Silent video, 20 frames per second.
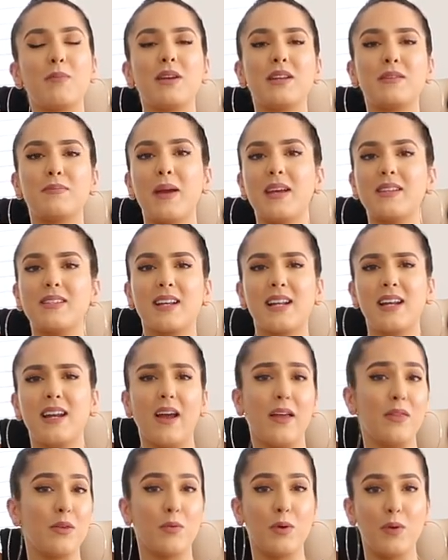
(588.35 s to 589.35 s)
but it's basically
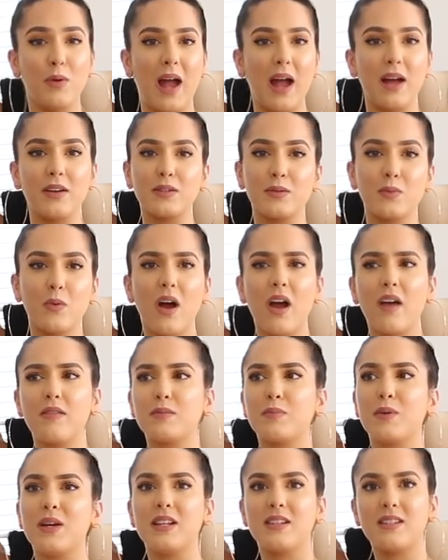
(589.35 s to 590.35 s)
like the Real
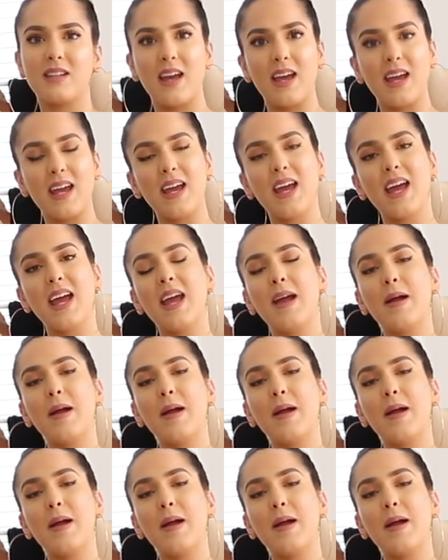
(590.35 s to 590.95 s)
Housewives, but it's a